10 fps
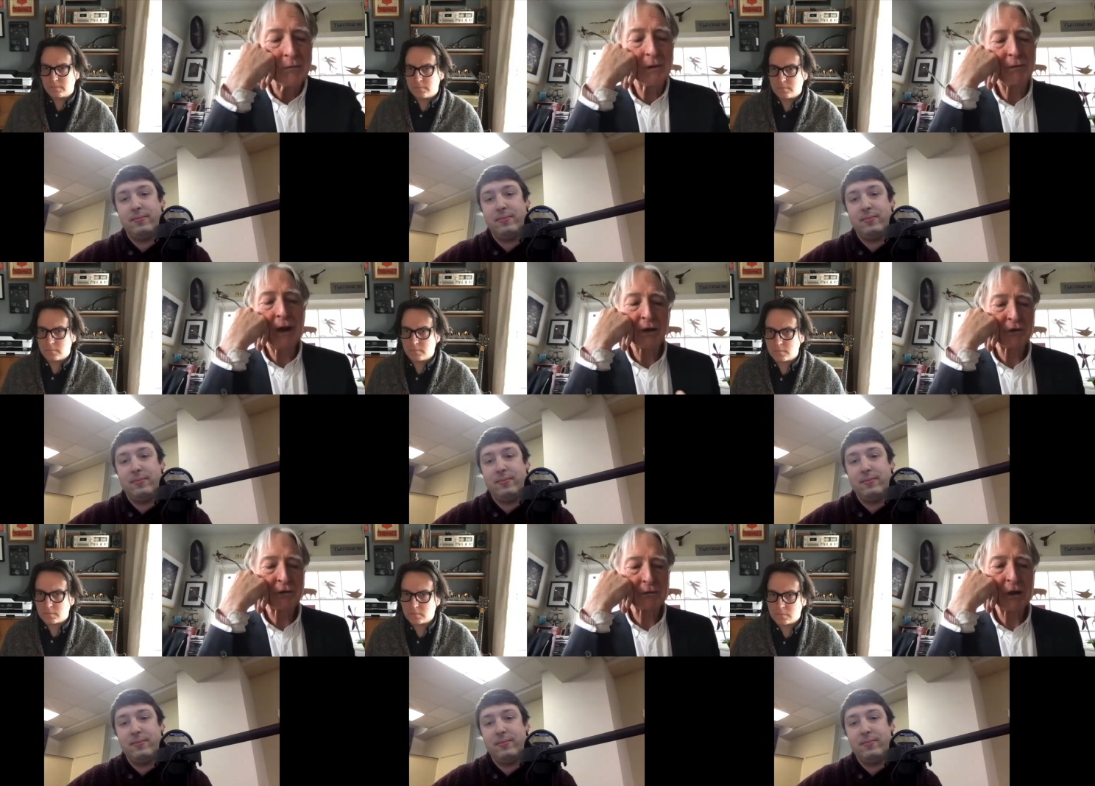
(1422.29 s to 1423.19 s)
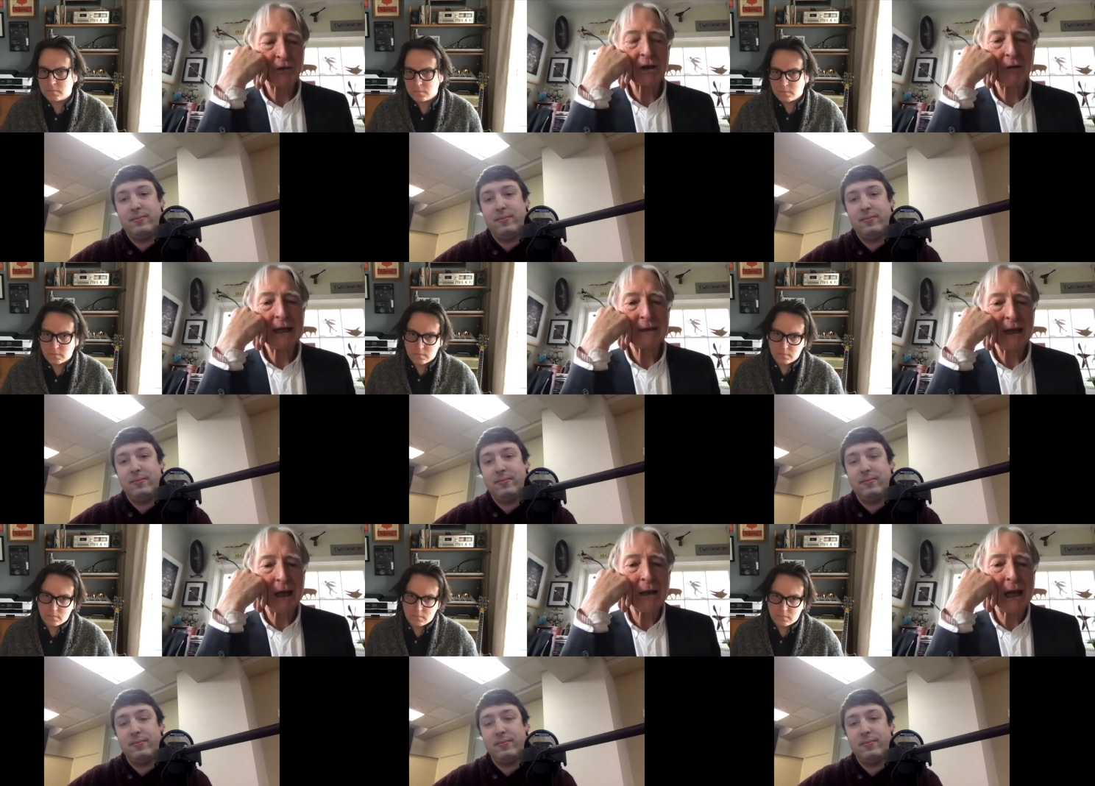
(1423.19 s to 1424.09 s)
Speaker 1: there's there's a great deal.
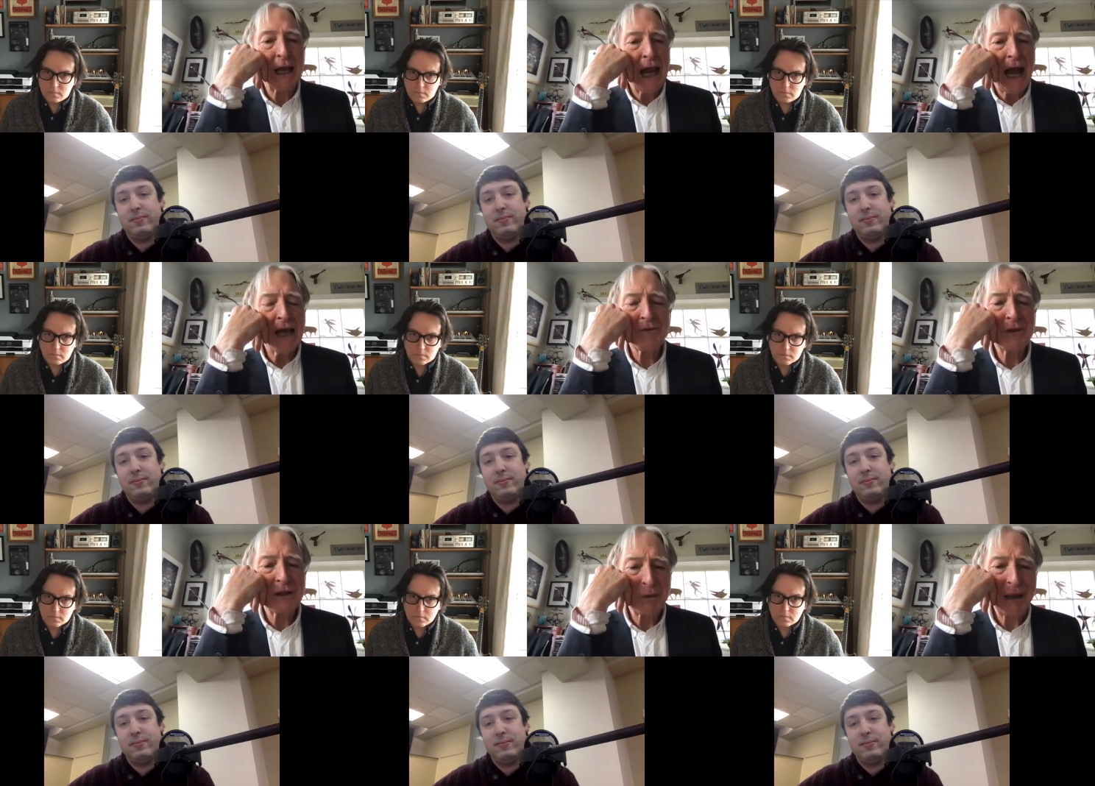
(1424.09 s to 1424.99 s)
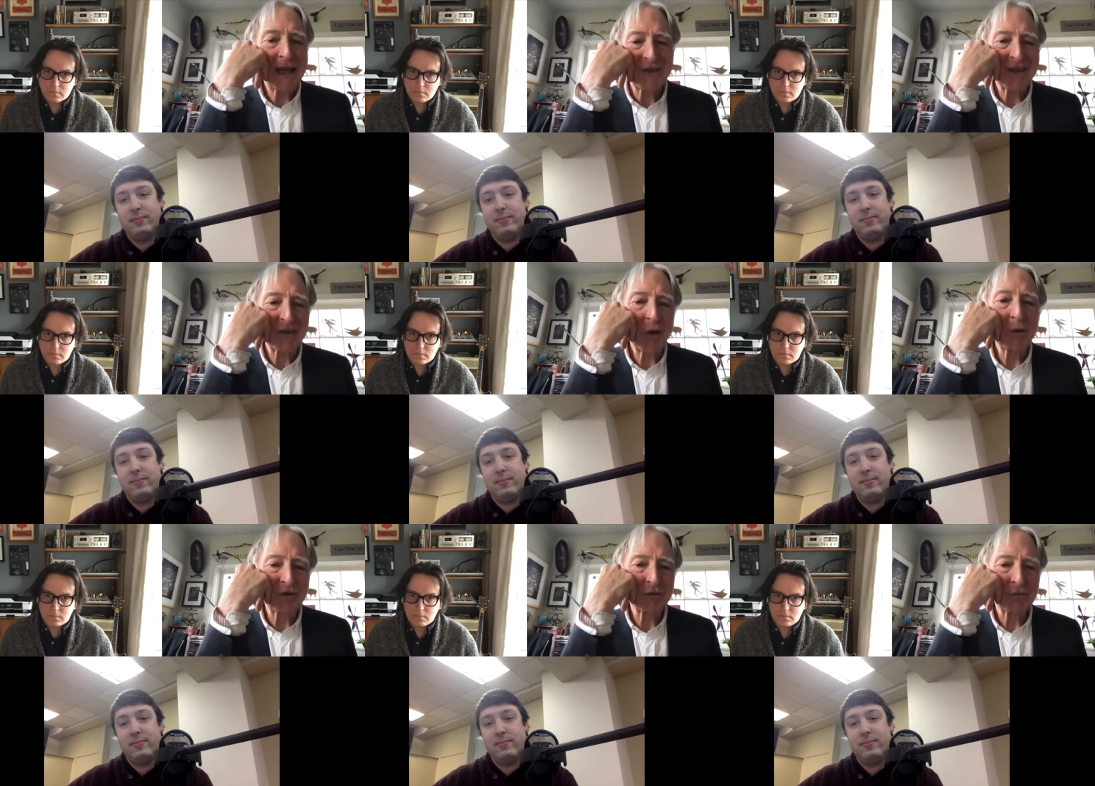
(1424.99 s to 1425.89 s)
I, I feel the past is
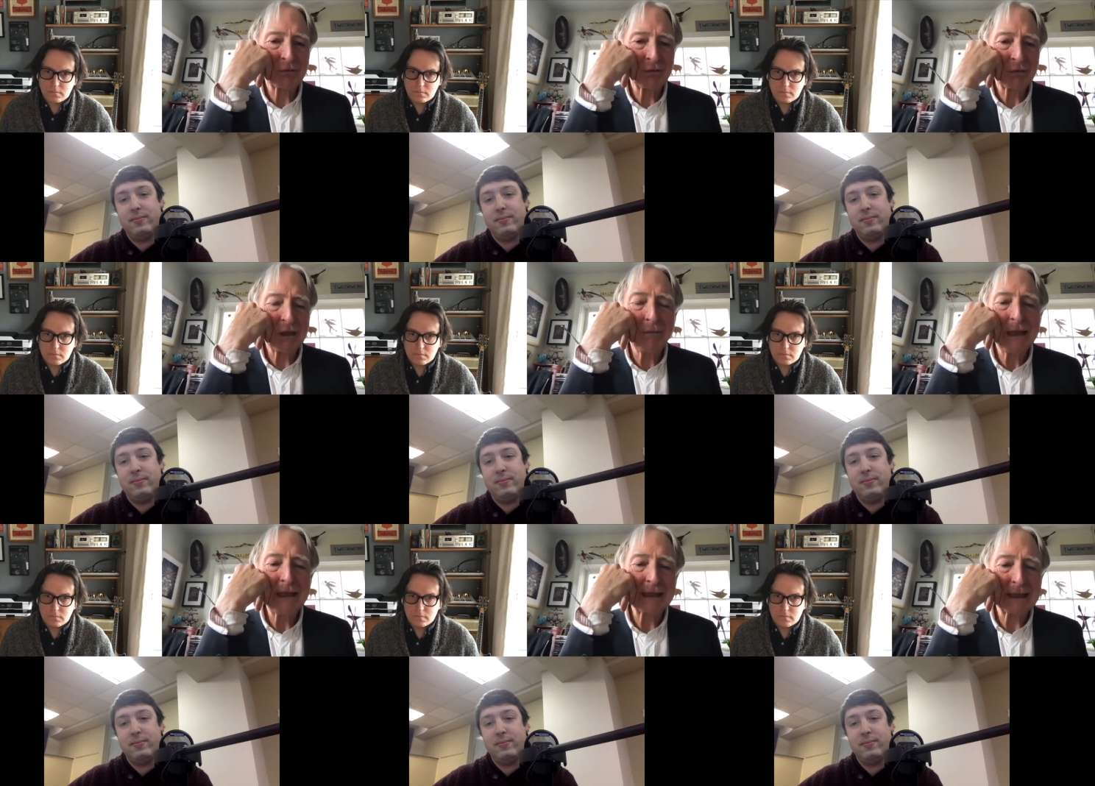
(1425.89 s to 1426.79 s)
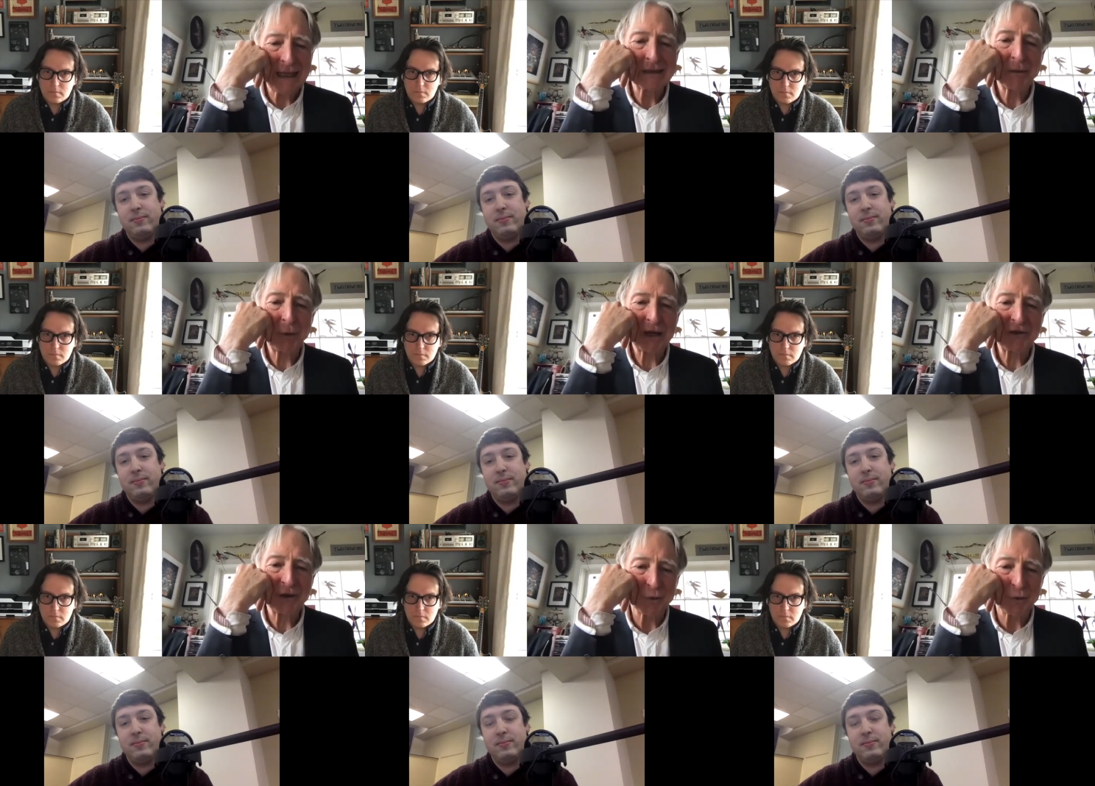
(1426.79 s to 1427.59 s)
always immediately in the present